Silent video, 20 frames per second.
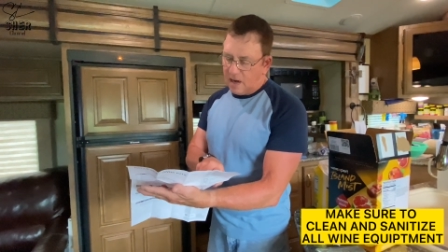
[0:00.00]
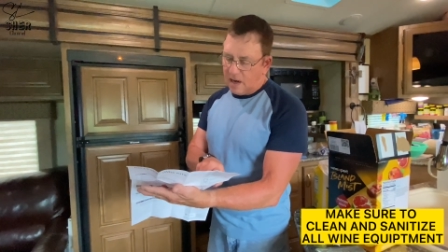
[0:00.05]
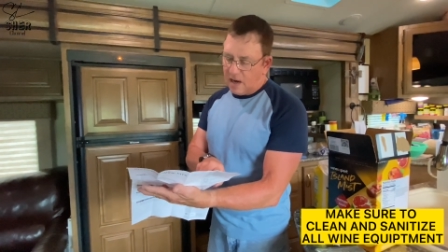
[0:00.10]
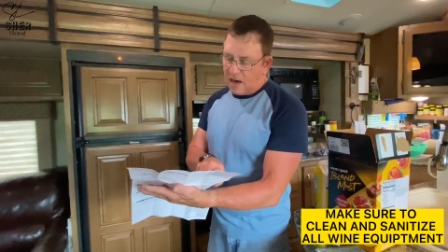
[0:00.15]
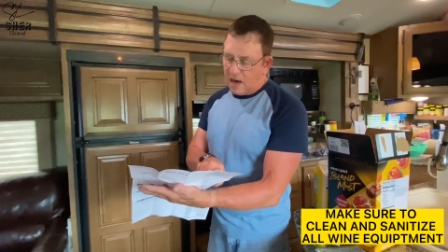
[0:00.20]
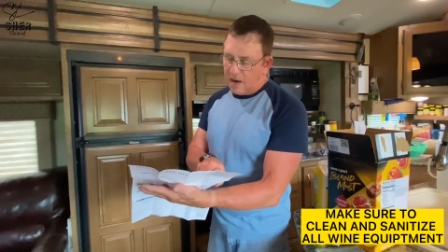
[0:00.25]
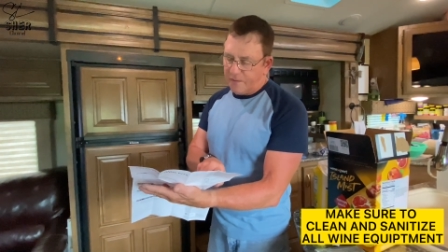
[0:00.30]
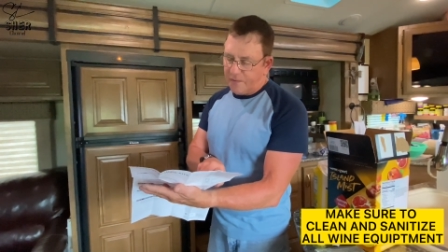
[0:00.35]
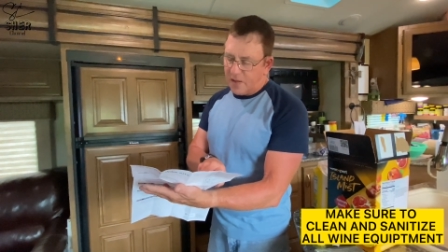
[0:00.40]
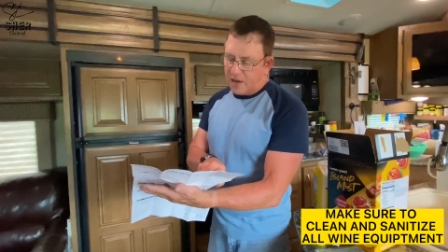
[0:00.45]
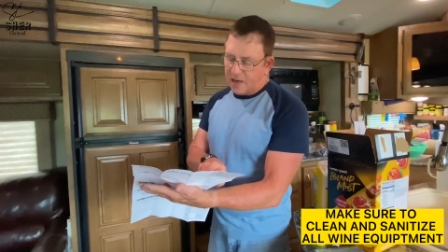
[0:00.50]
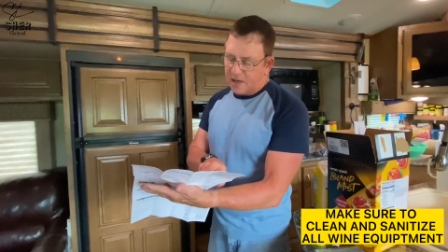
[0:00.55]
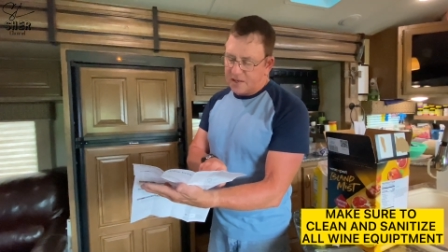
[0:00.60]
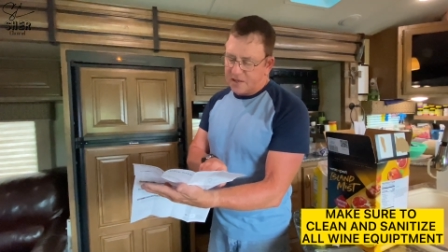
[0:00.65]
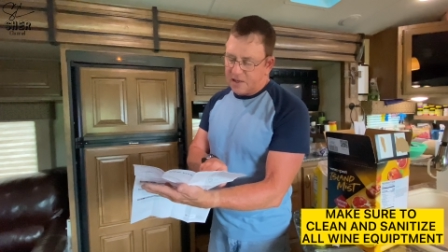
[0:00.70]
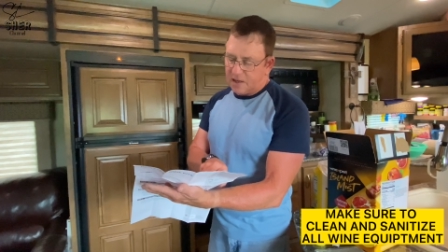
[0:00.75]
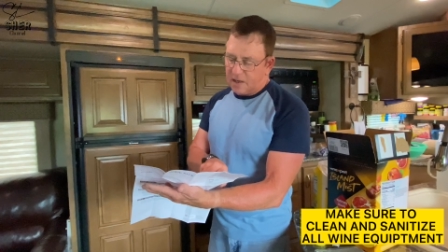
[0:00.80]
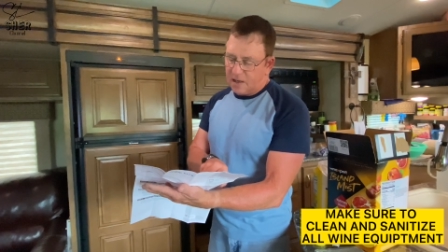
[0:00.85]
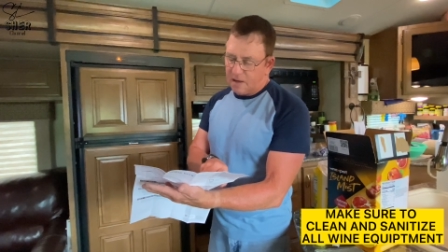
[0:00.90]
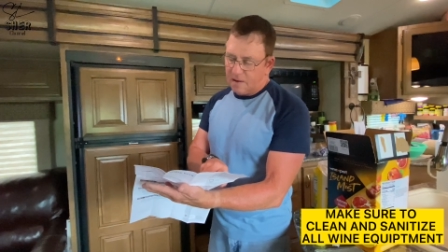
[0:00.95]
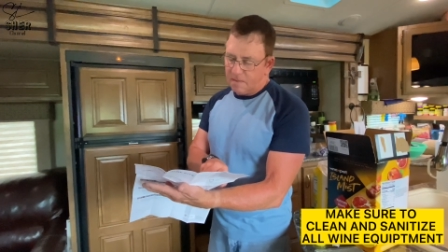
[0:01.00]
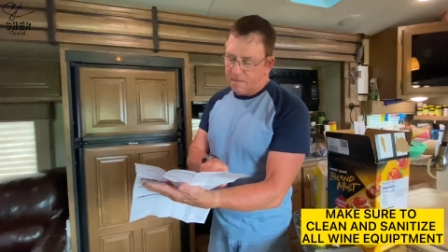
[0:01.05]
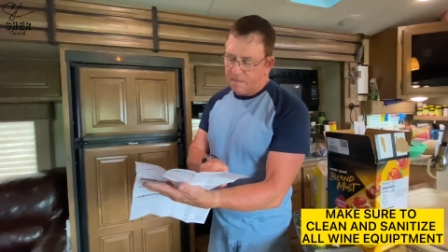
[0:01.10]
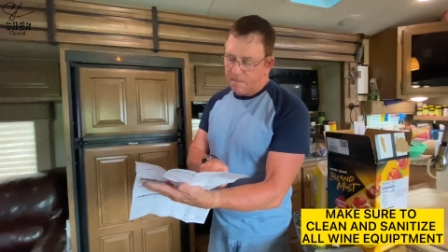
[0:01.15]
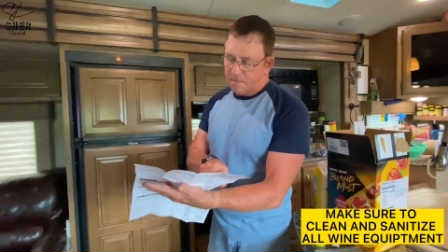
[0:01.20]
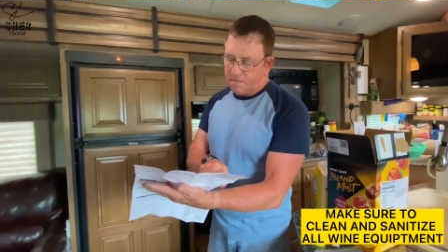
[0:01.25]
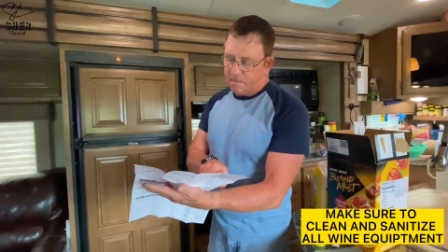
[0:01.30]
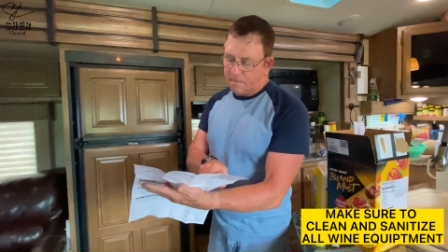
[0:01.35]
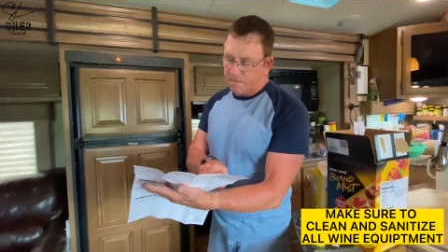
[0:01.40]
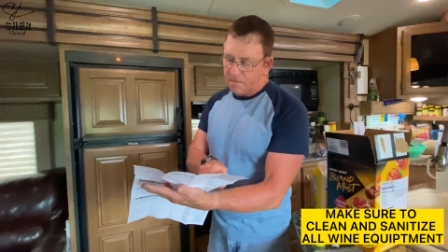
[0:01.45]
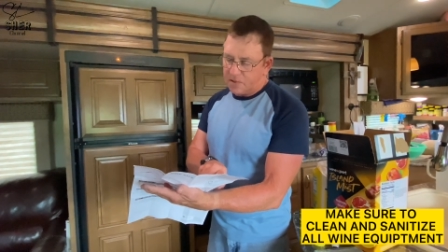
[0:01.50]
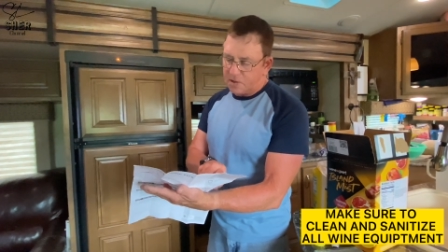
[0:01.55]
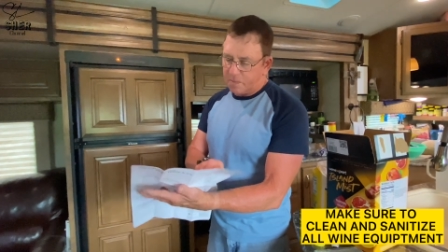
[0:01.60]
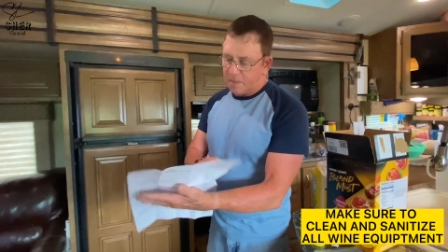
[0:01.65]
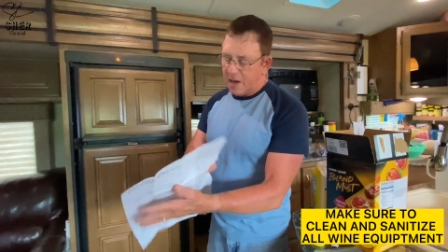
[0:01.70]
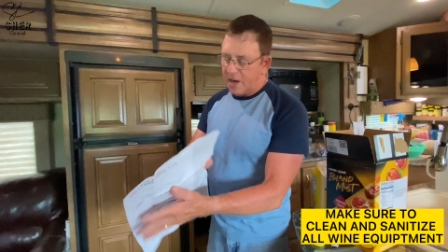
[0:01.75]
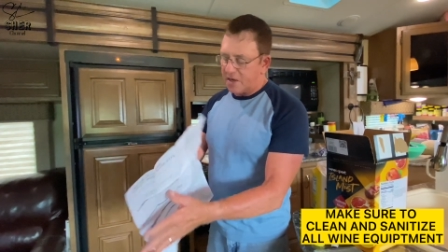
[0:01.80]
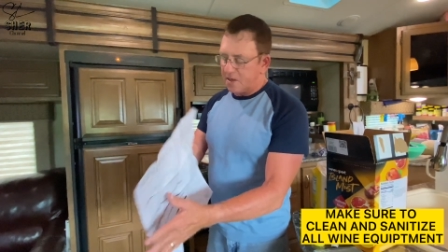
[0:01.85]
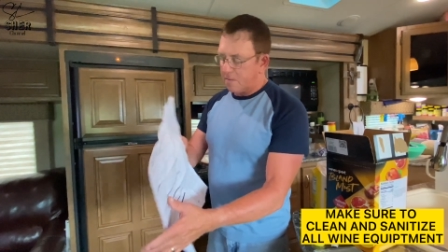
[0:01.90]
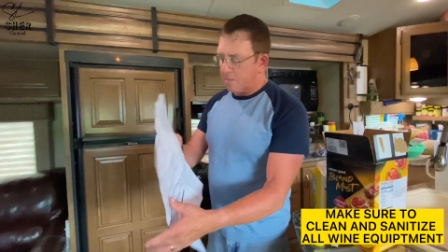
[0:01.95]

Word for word: I think it's uh, Spanish,